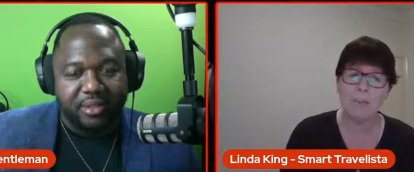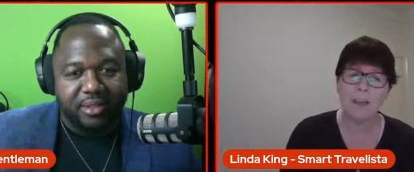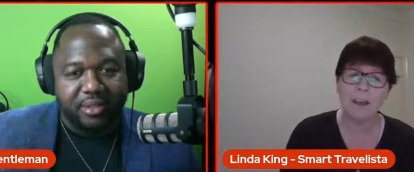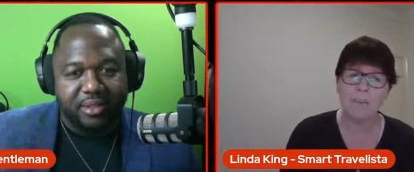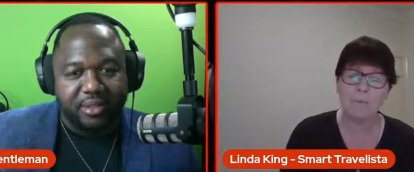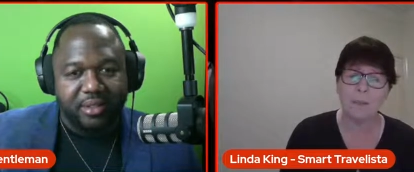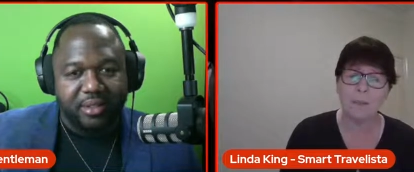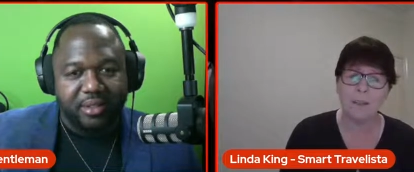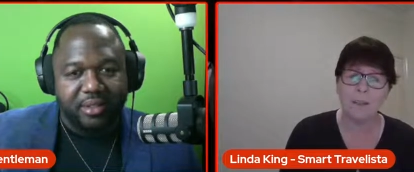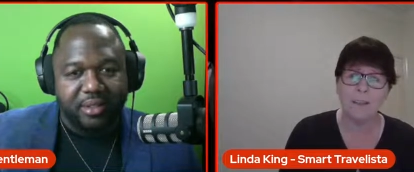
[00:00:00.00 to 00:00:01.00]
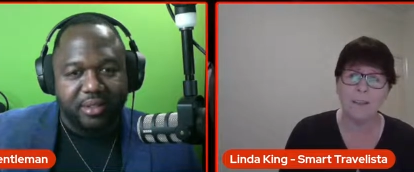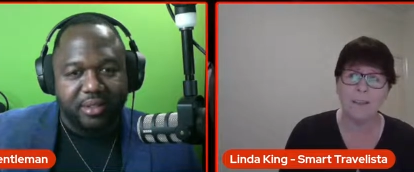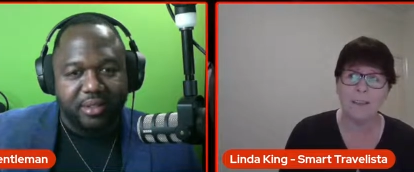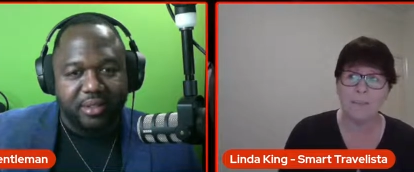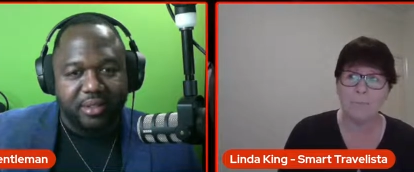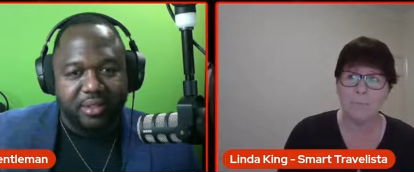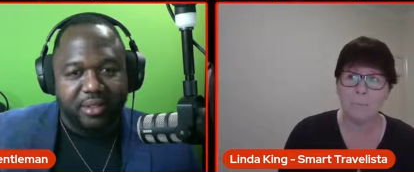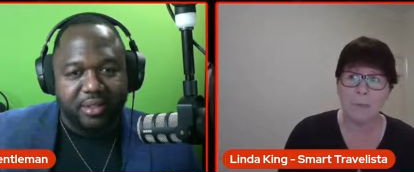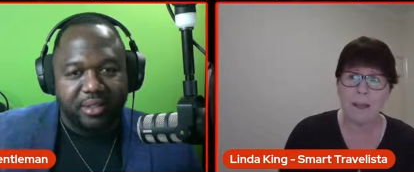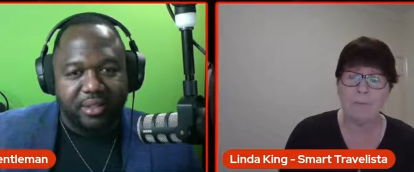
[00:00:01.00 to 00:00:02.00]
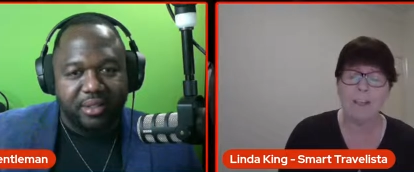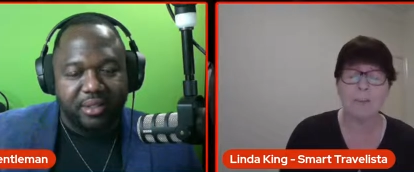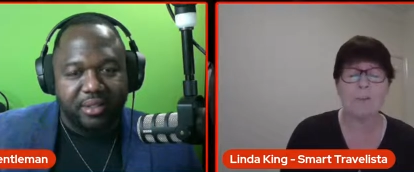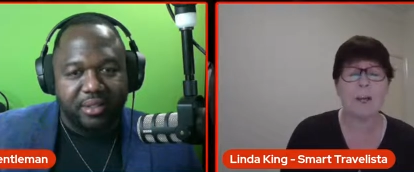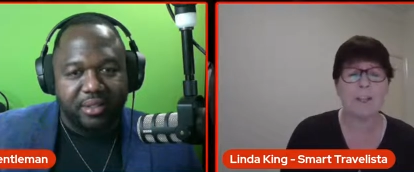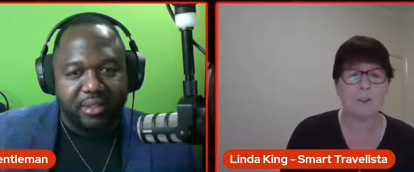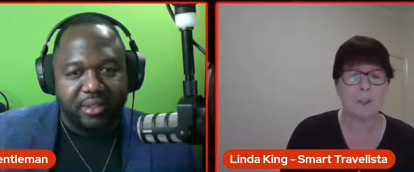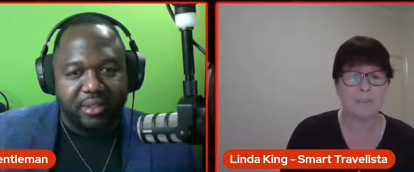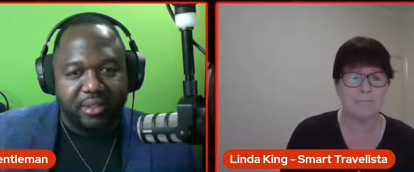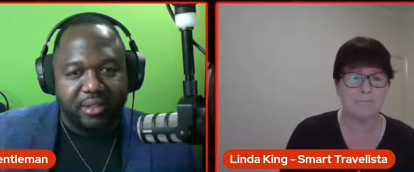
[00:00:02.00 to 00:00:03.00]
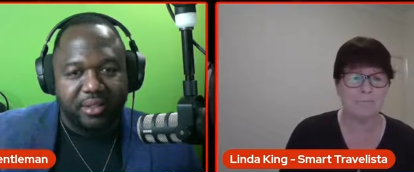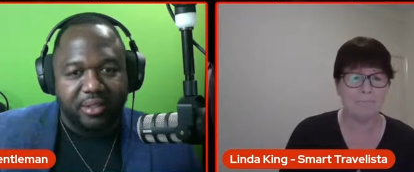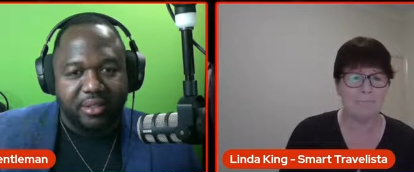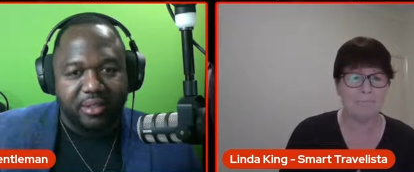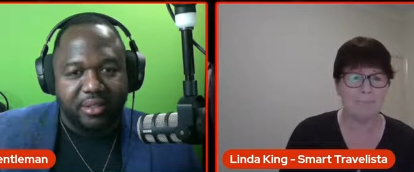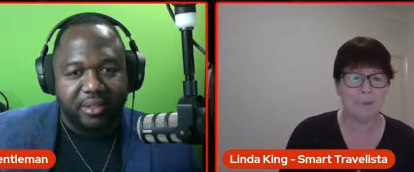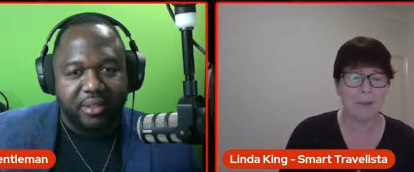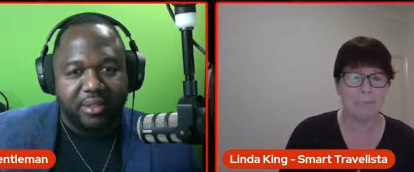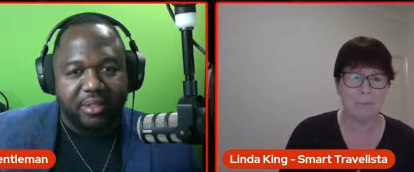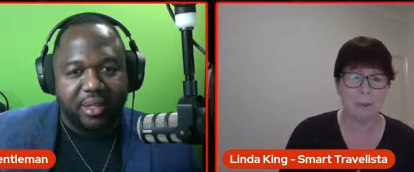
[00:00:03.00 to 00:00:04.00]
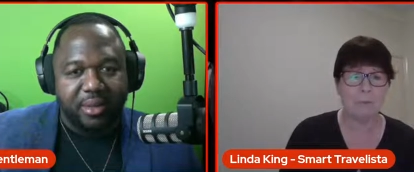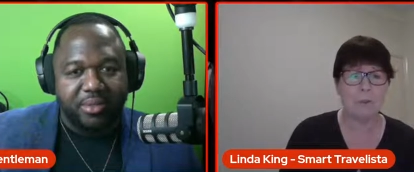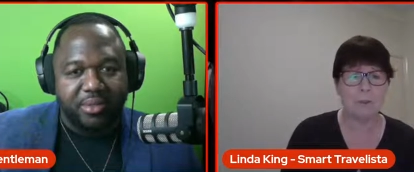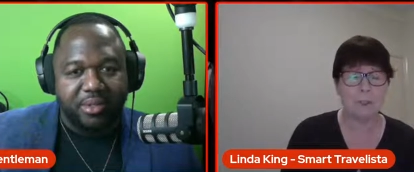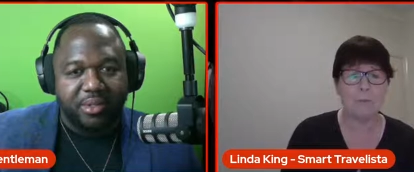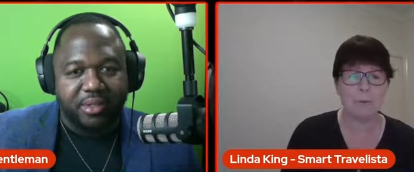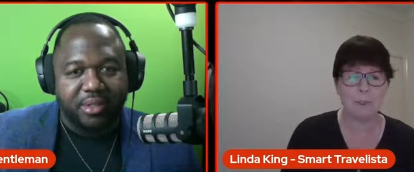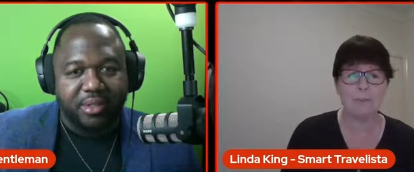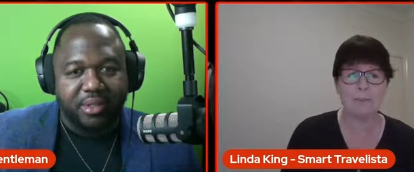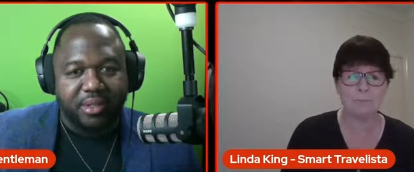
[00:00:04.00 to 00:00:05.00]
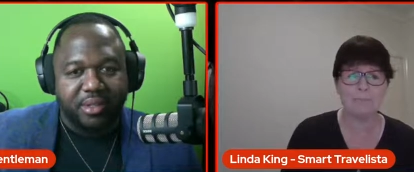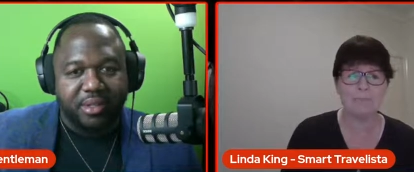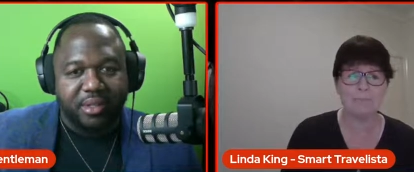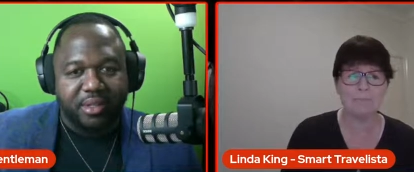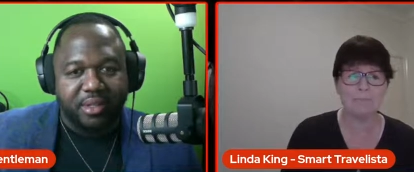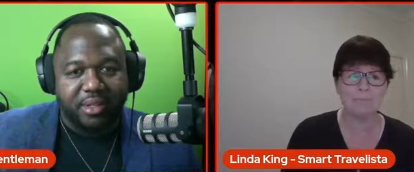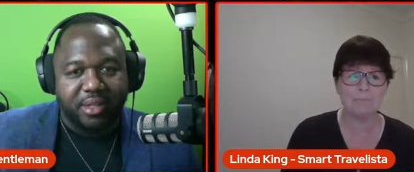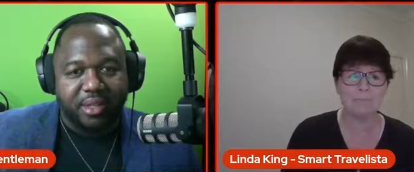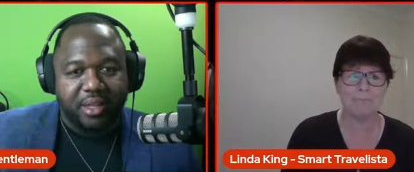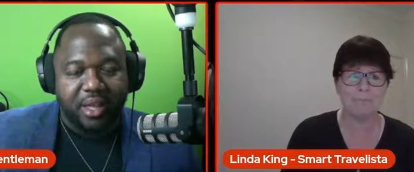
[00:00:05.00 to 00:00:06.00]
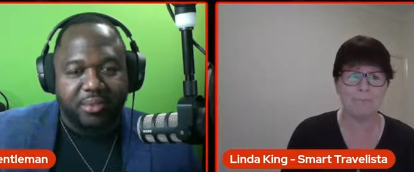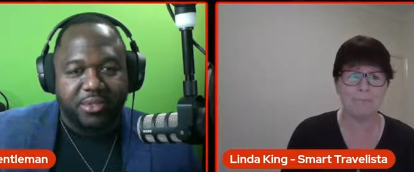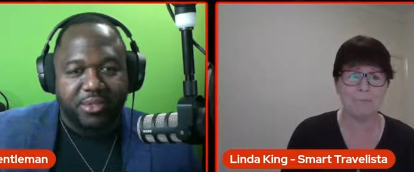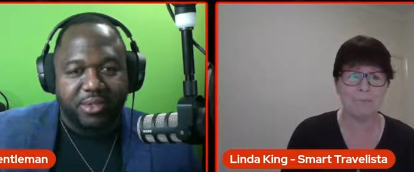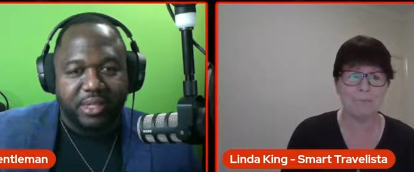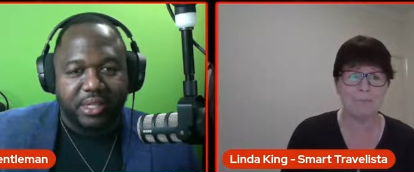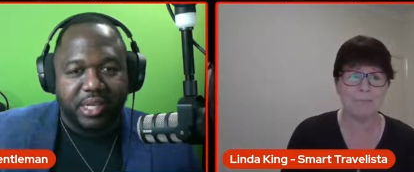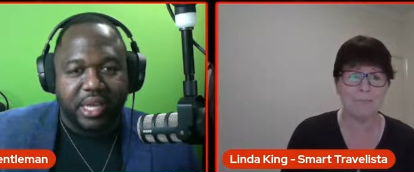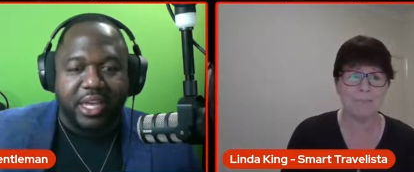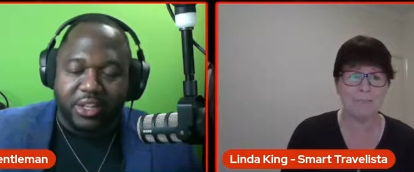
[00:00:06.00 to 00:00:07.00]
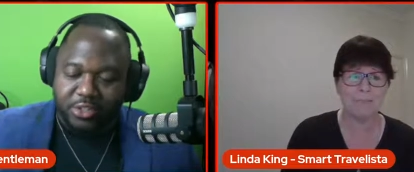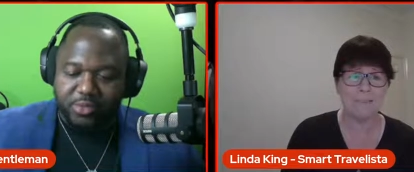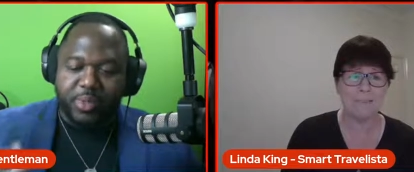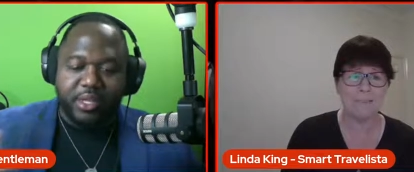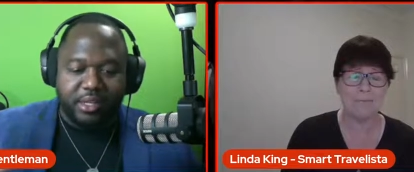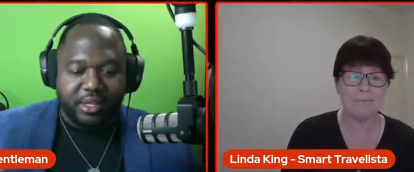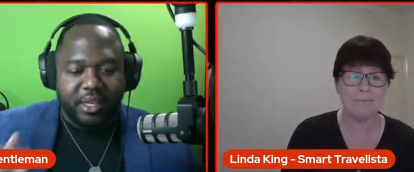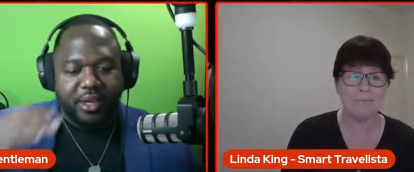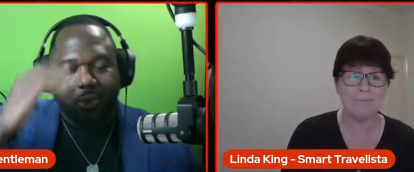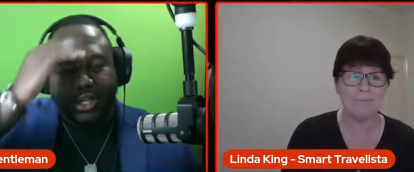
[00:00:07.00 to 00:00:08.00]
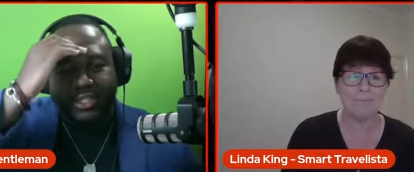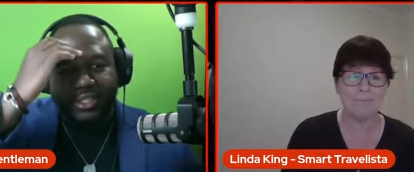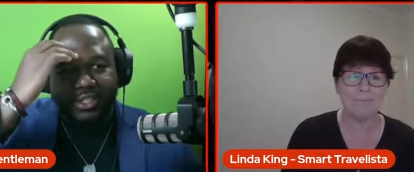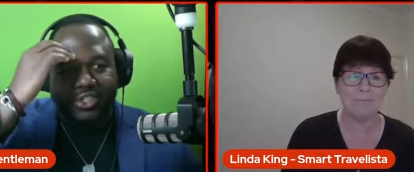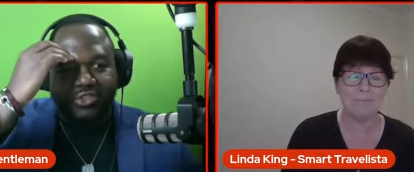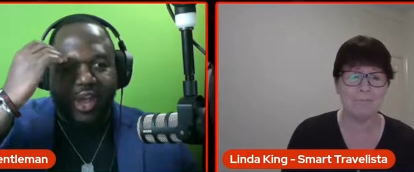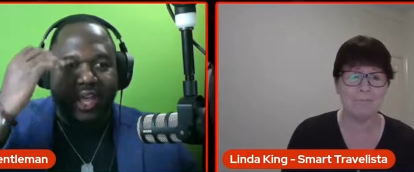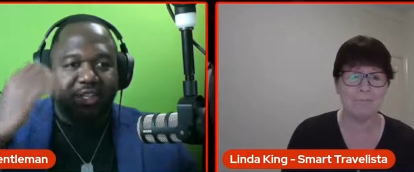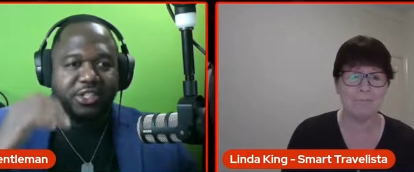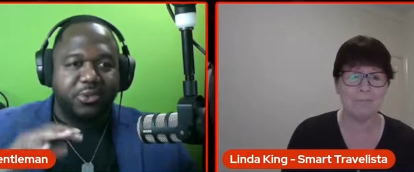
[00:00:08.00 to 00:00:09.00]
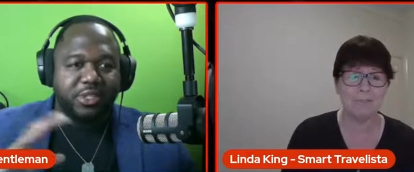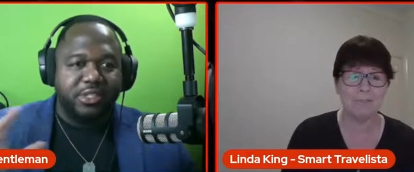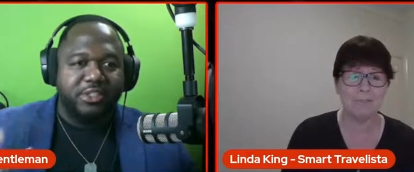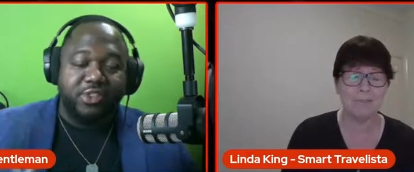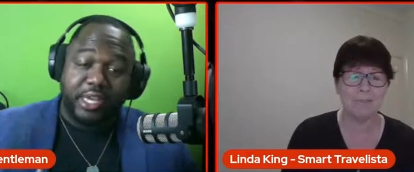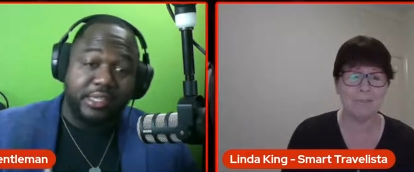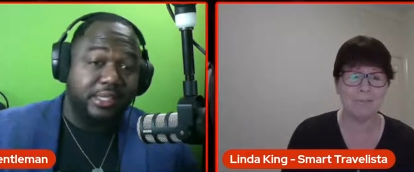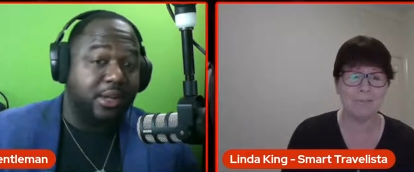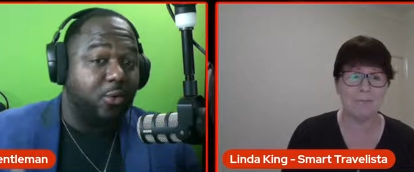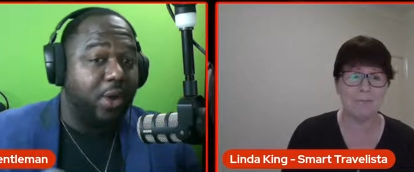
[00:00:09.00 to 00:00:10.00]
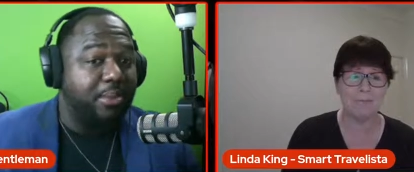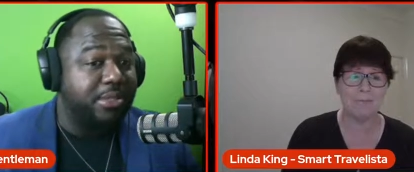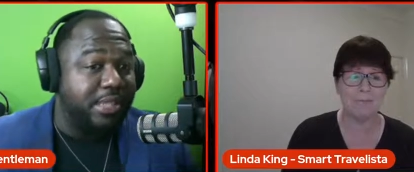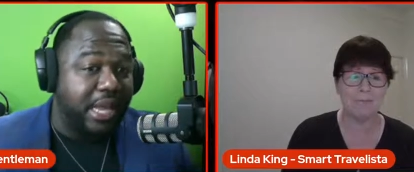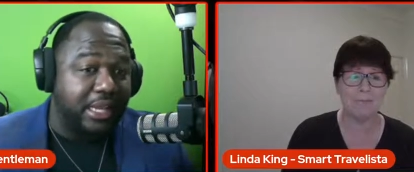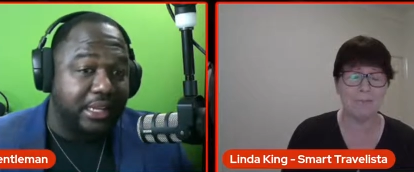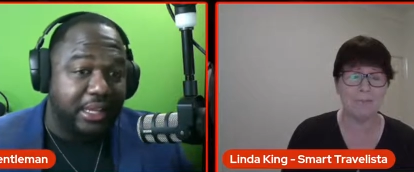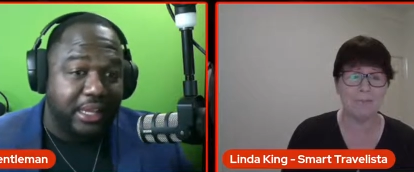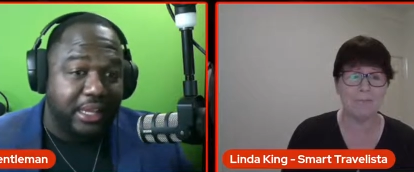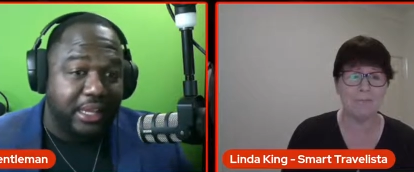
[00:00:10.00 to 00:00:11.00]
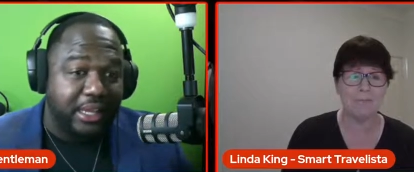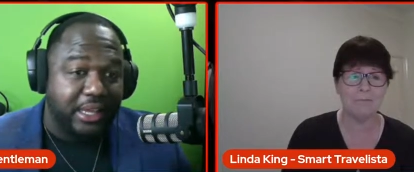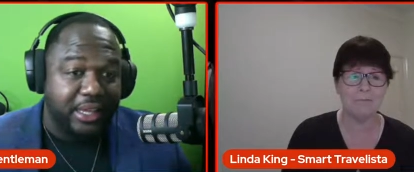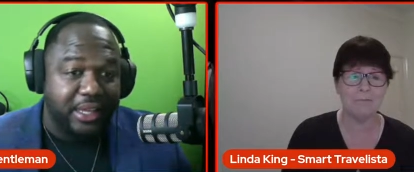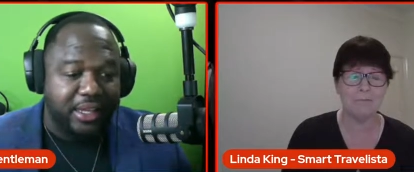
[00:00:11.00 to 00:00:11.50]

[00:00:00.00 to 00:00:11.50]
Speaker 1: I've saved. But it's about having a strategy um, when you're building your points.
Speaker 2: Absolutely. Can, can you spill, what's the strategy? What's the trick? Is it a website? Is it